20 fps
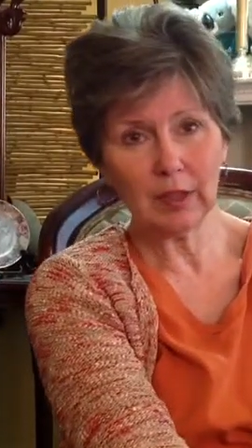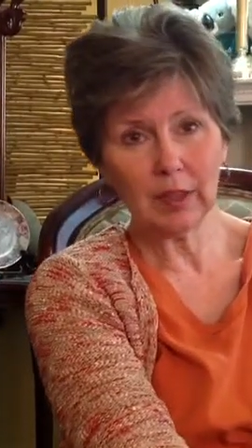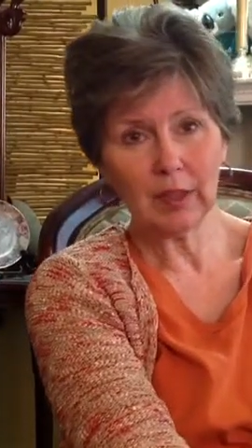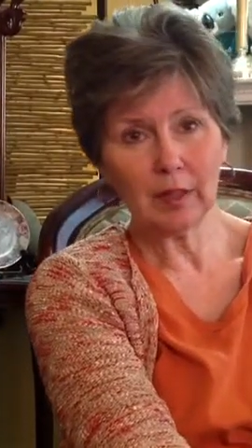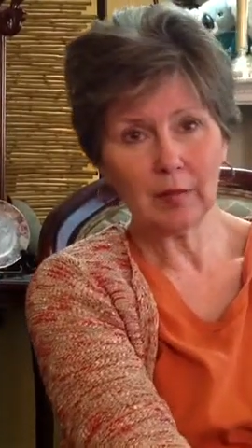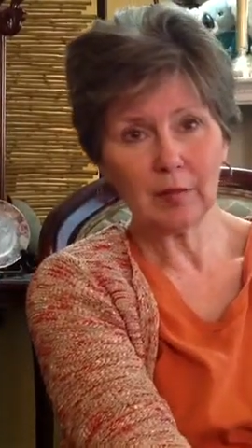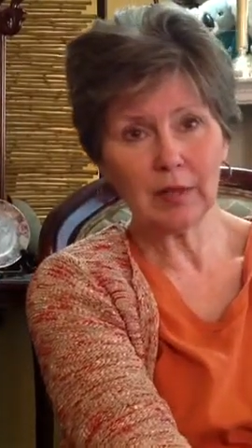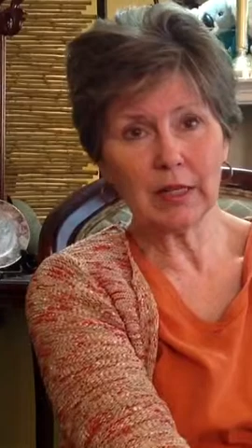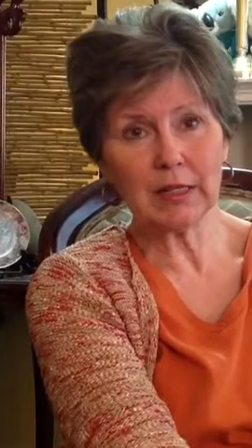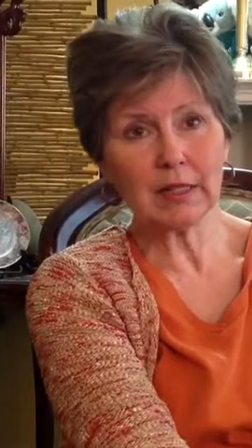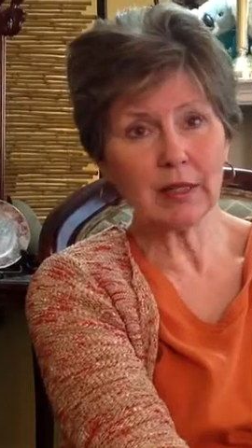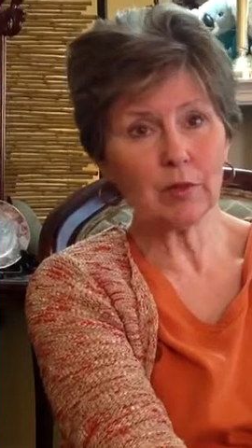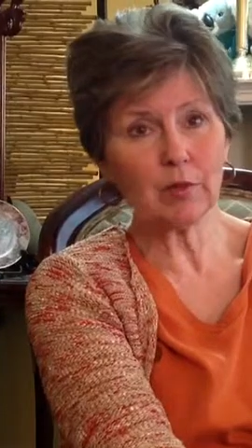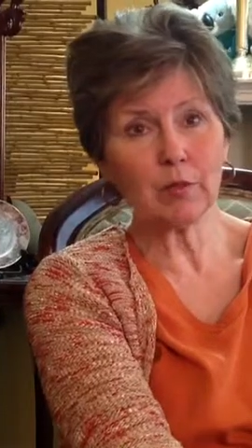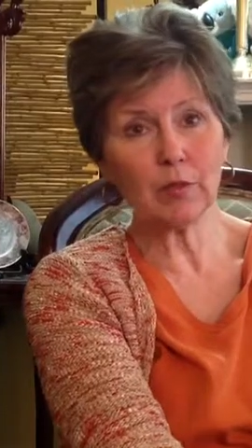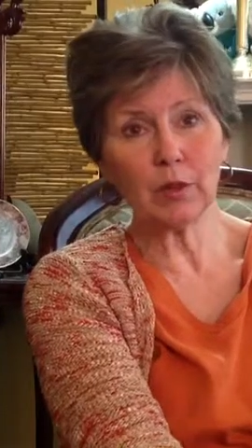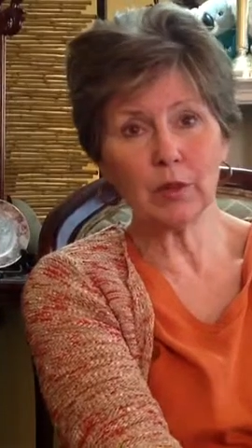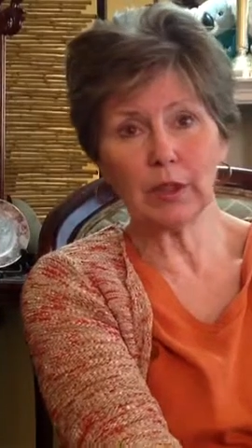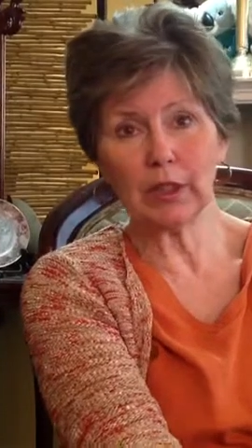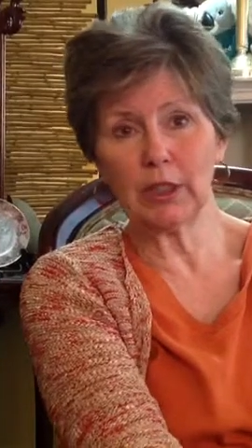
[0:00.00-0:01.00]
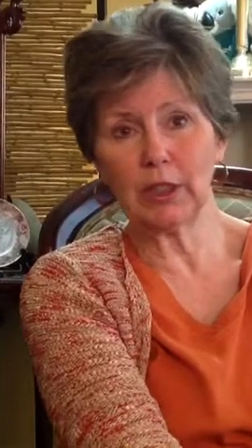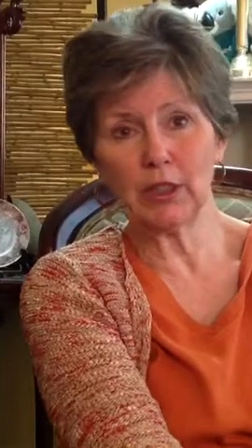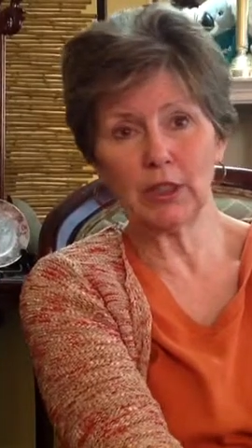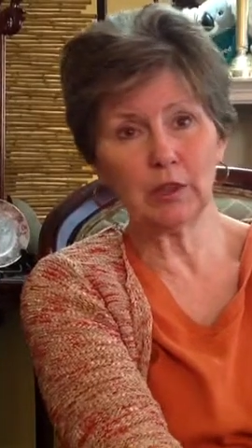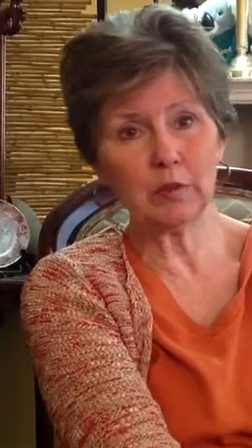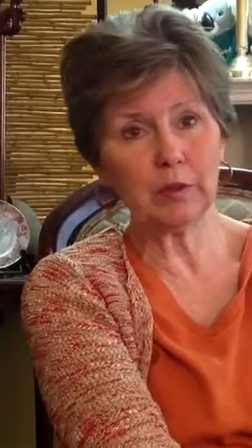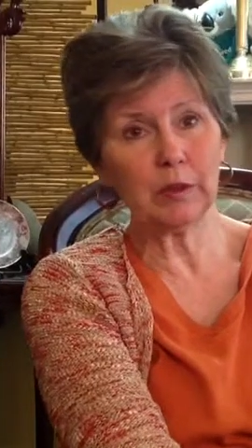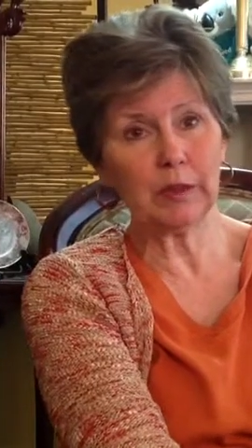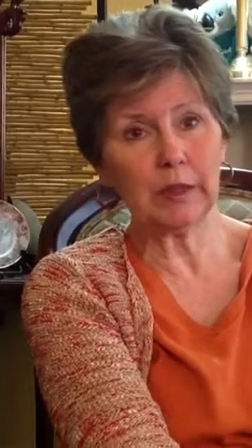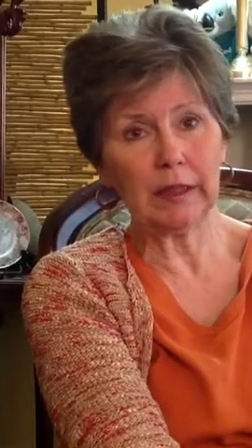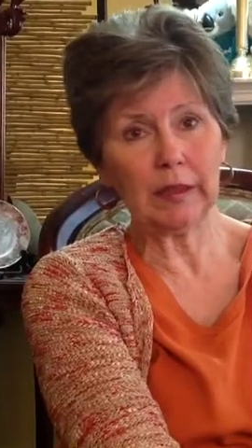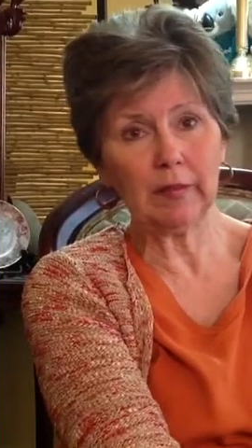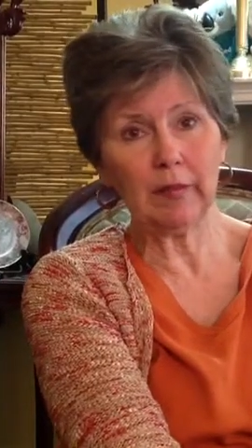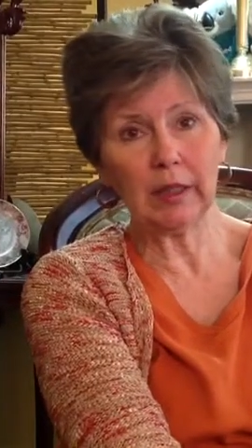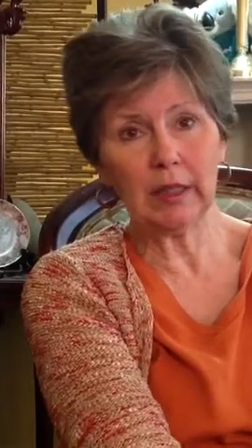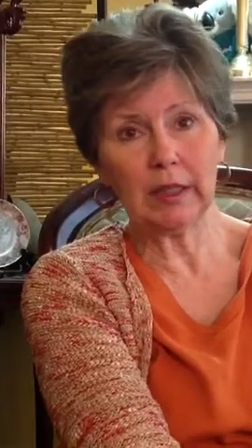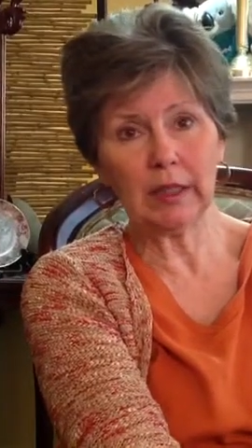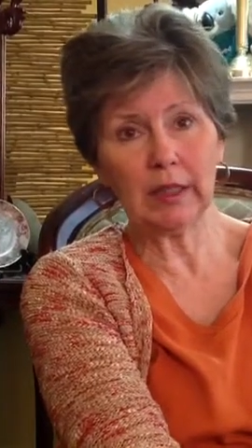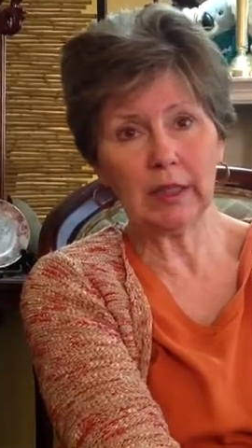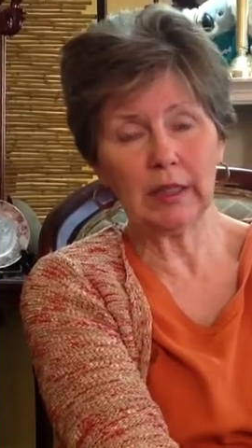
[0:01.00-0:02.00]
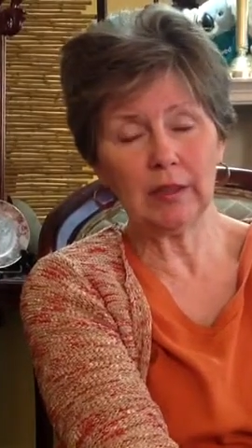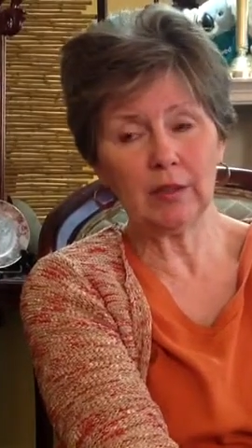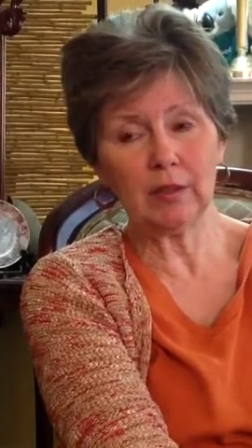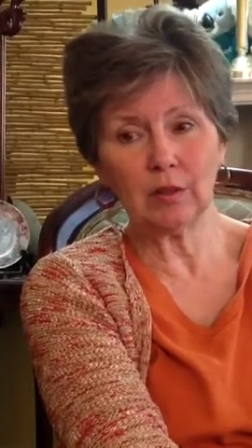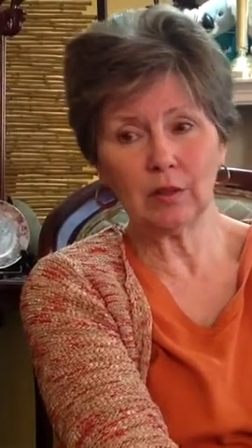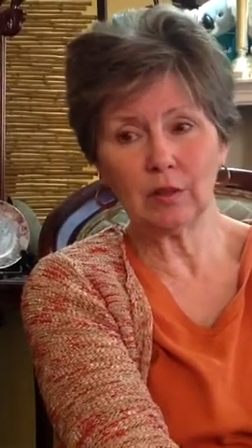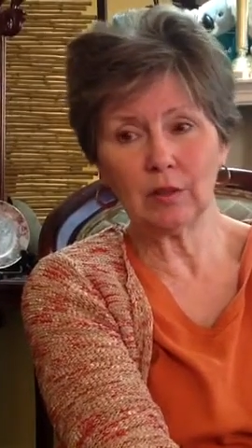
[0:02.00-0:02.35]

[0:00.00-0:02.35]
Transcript: Because I really do believe that He